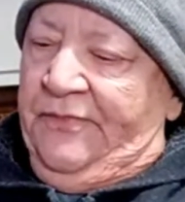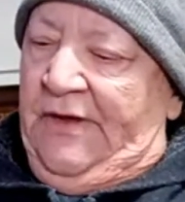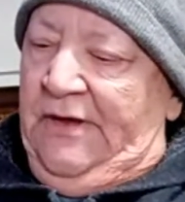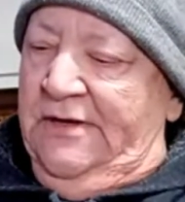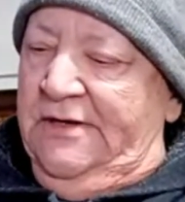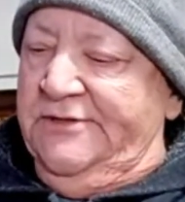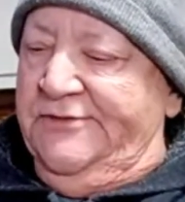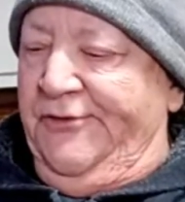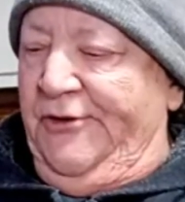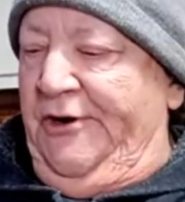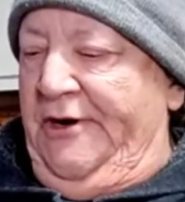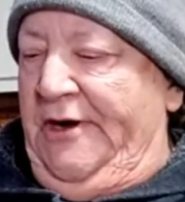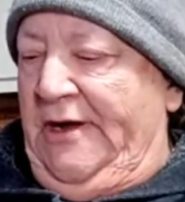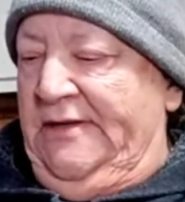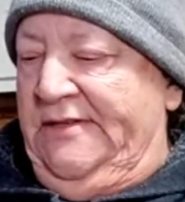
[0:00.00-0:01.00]
It is
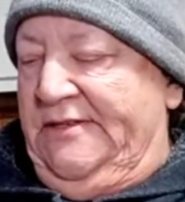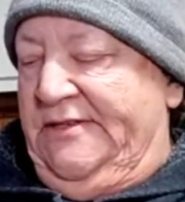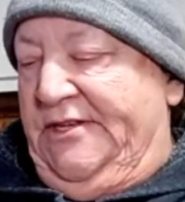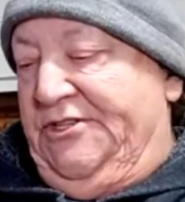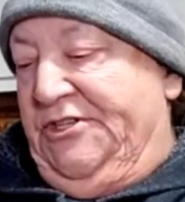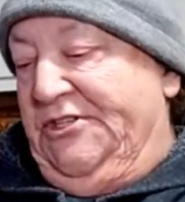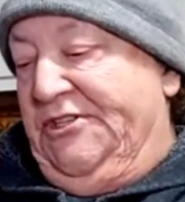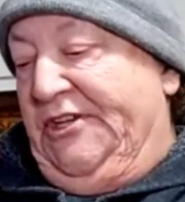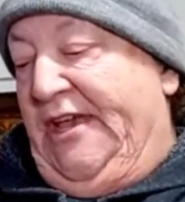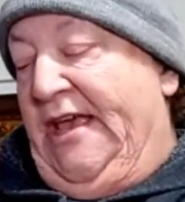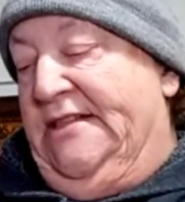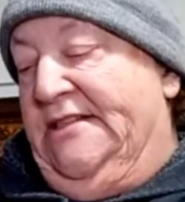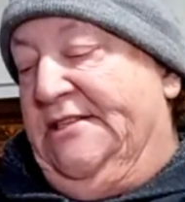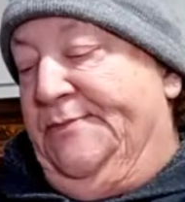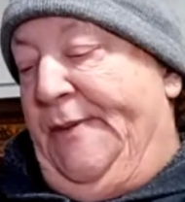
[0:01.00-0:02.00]
very nice. It's just
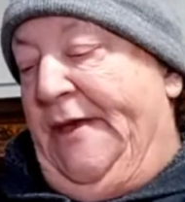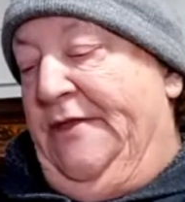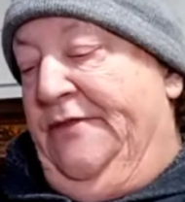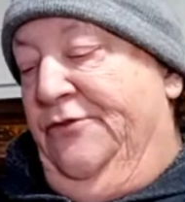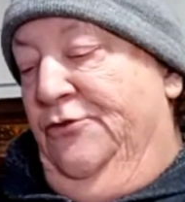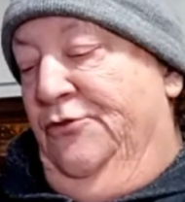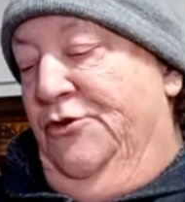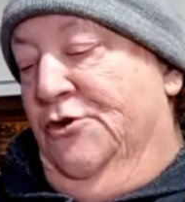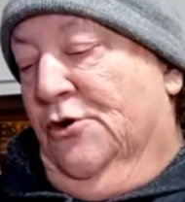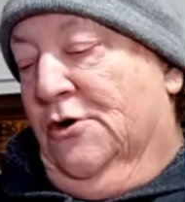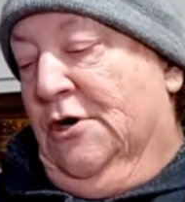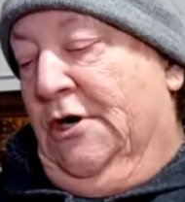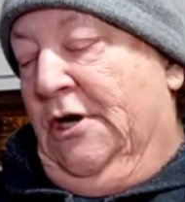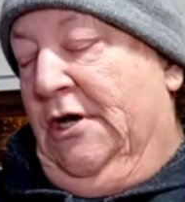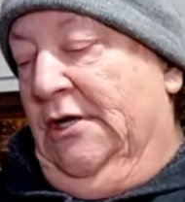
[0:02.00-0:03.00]
Kate Spade, New
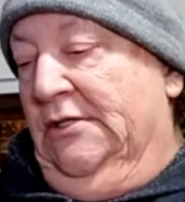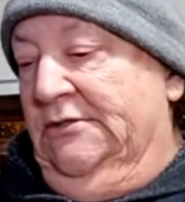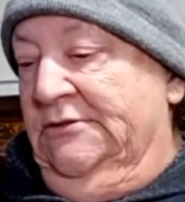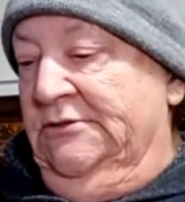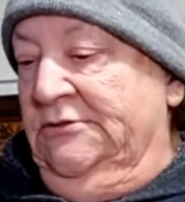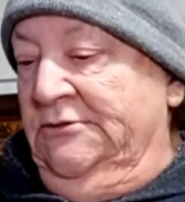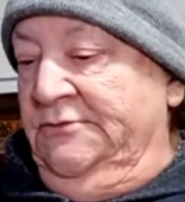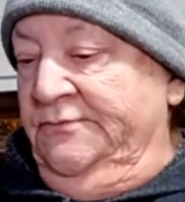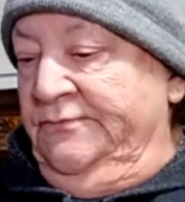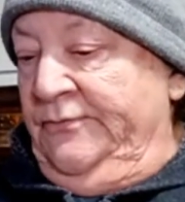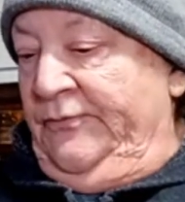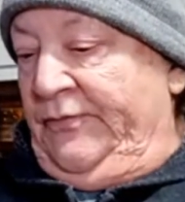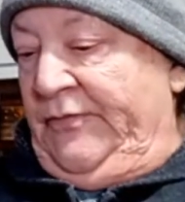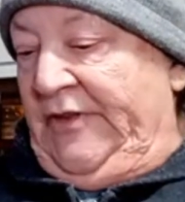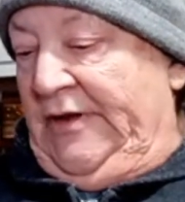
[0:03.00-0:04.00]
York.
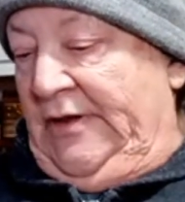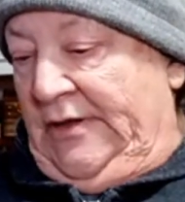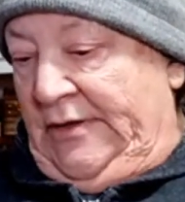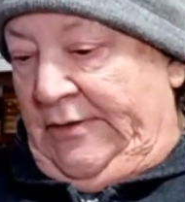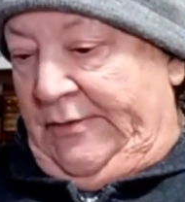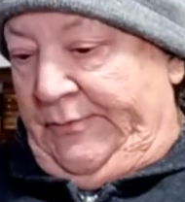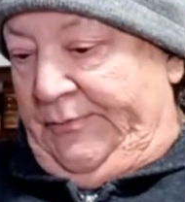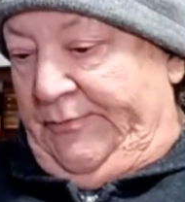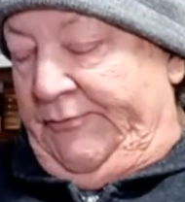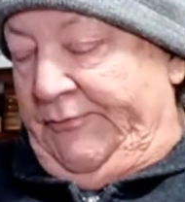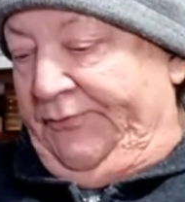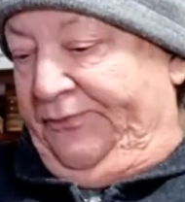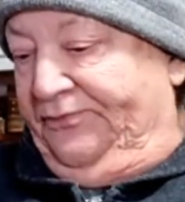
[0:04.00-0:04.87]
Um,